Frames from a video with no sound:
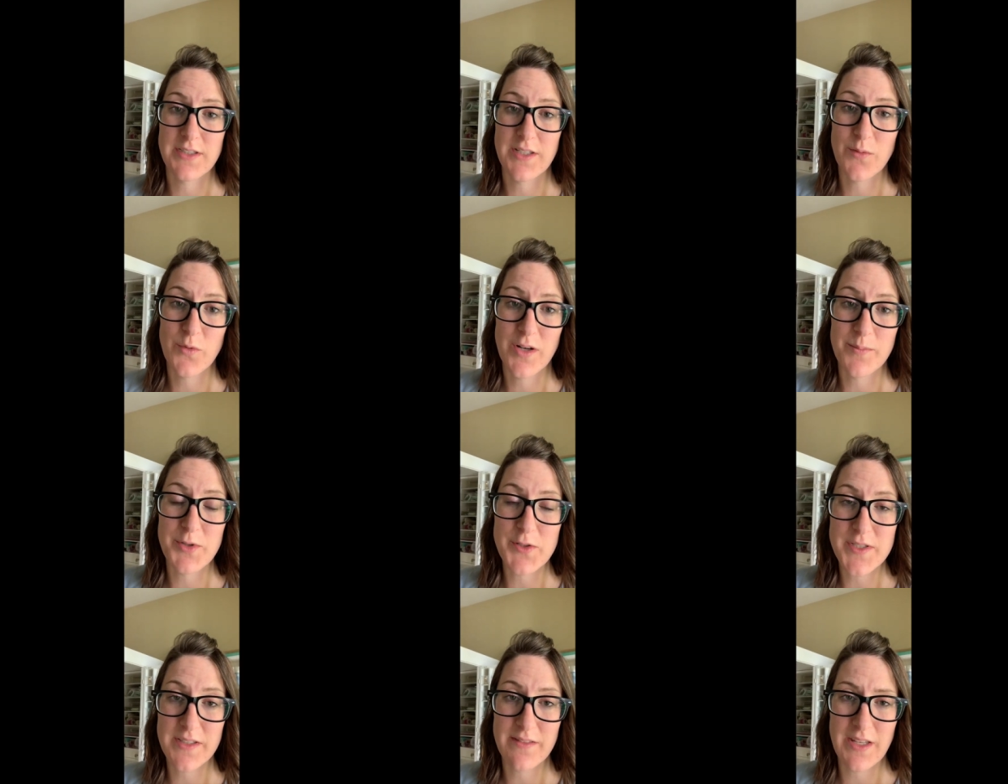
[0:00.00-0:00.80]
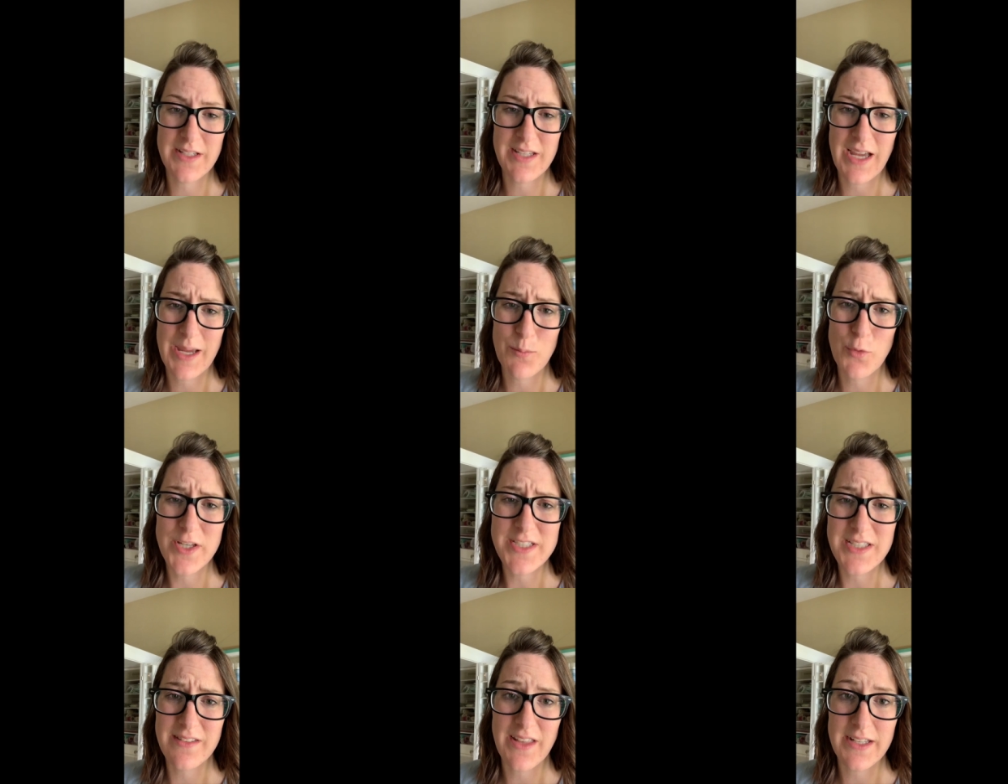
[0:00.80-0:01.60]
And when I'm using that time,
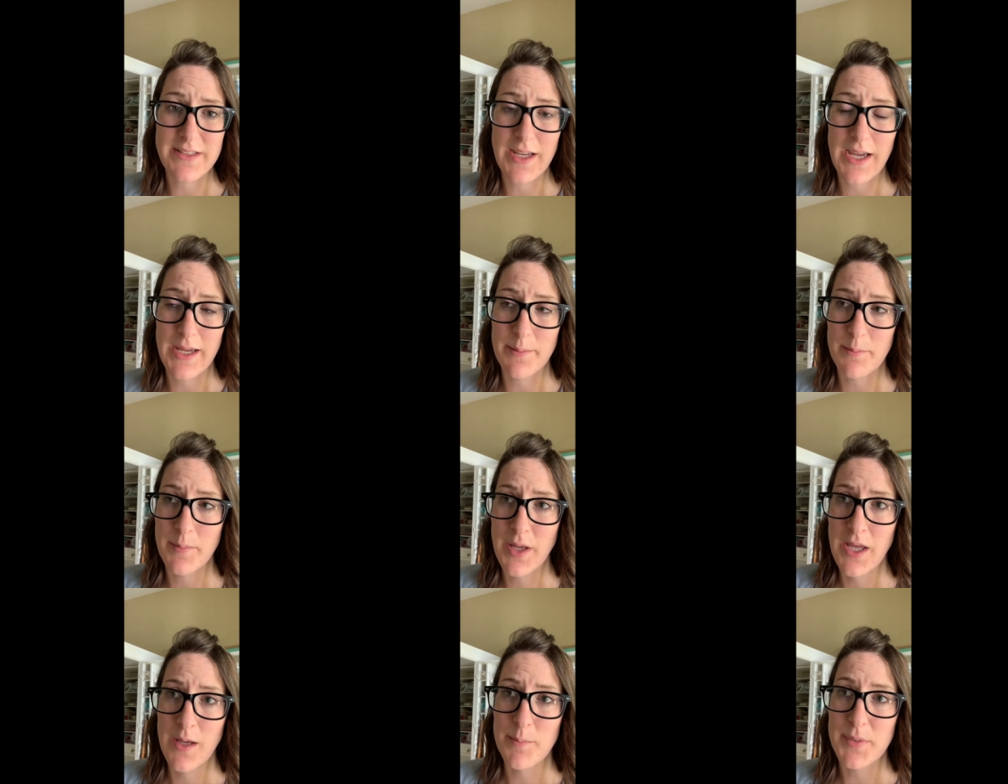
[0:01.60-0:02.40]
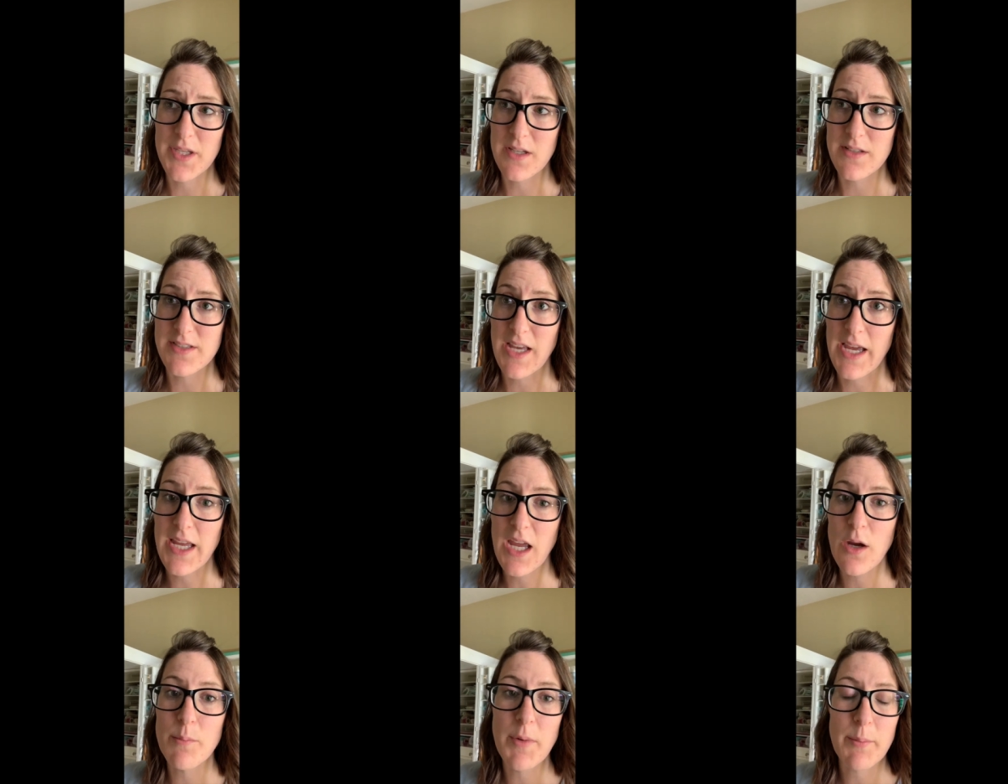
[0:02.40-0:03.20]
wasting that time, because I
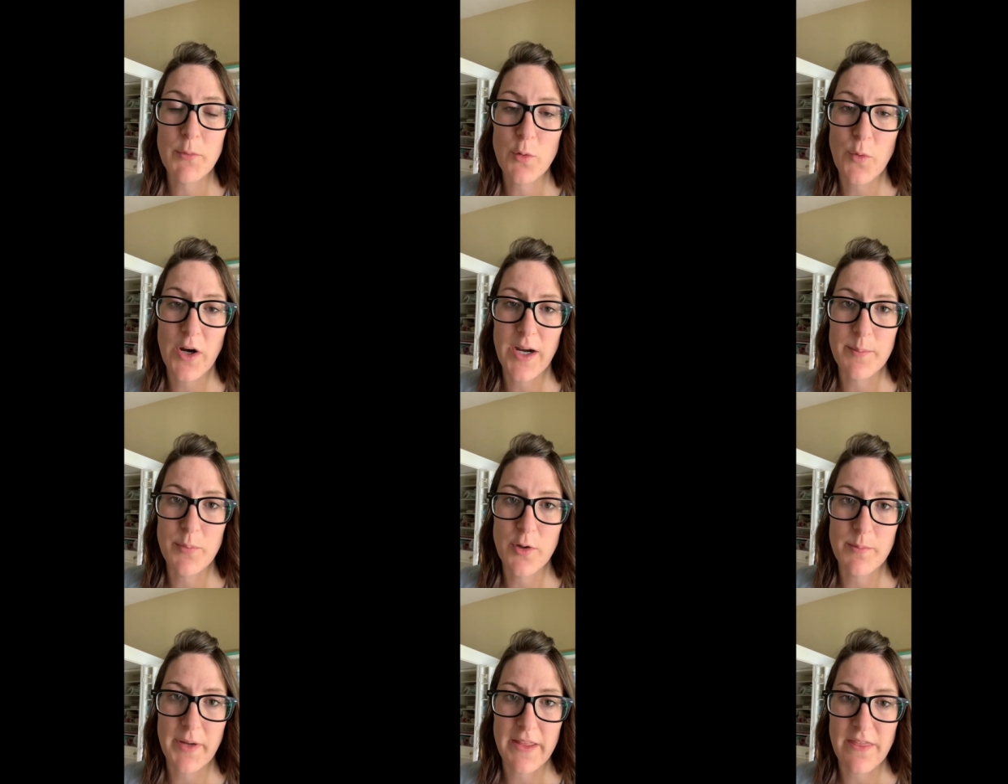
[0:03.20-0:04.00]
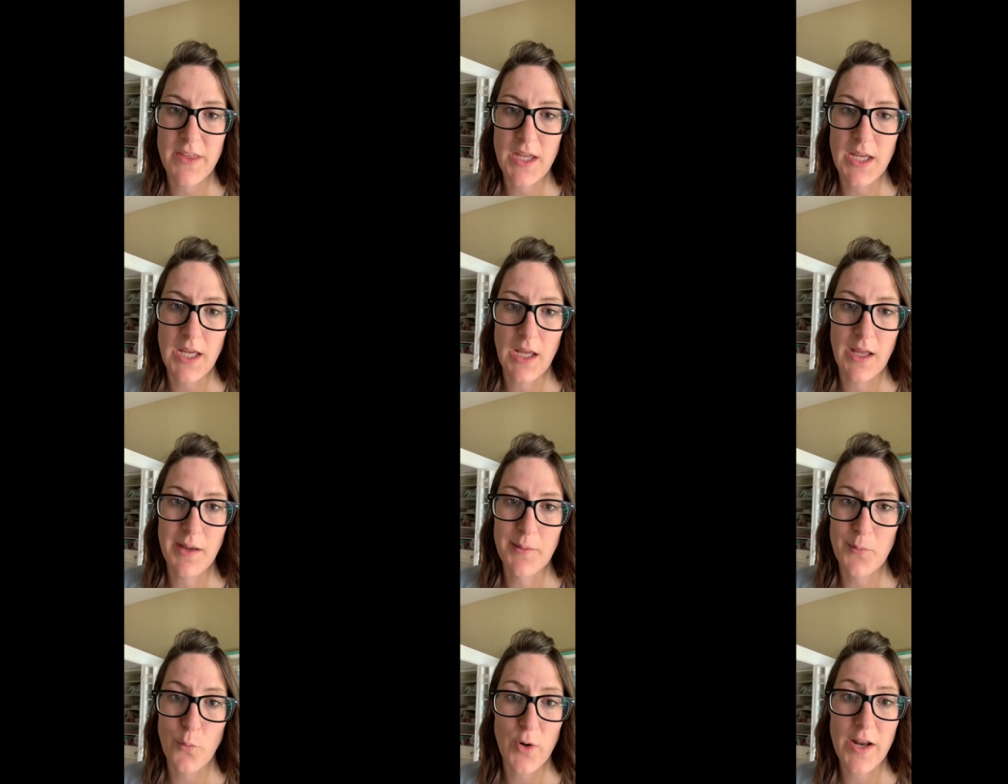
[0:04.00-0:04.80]
can't remember where I put my thing,
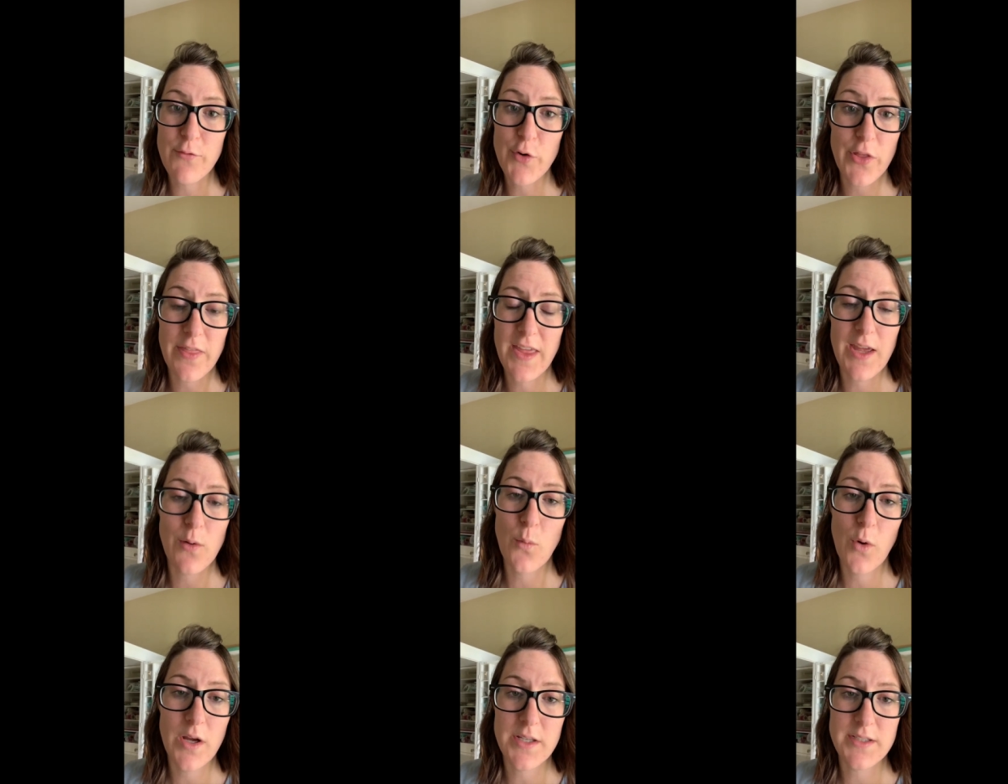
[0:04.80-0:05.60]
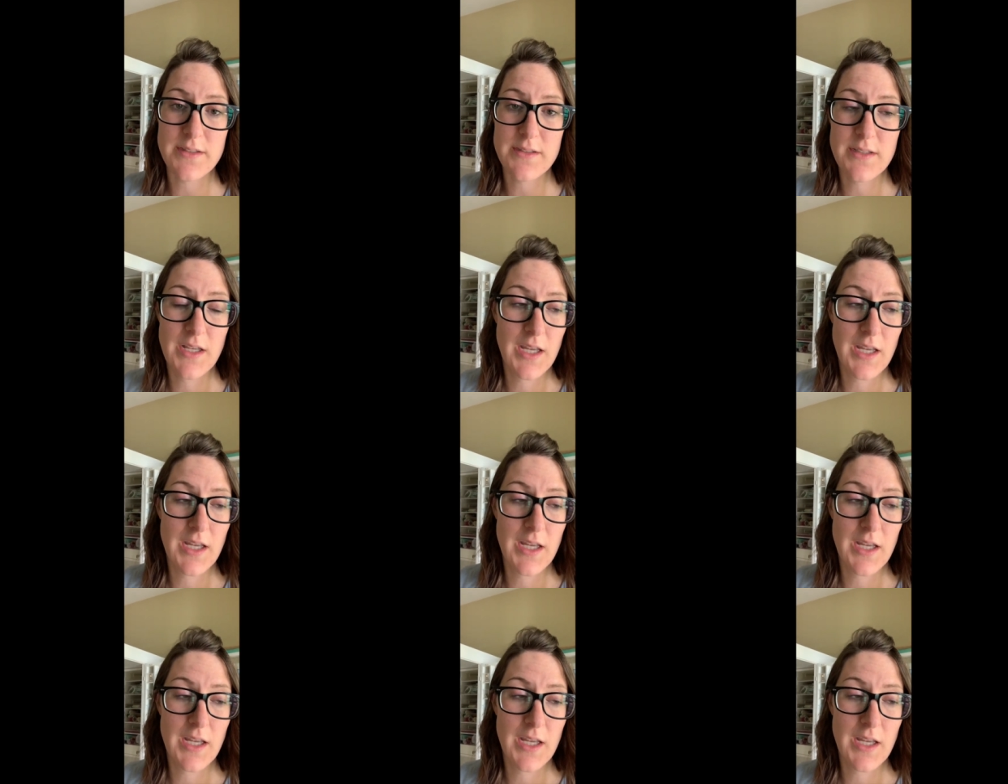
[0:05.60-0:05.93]
whatever thing it was,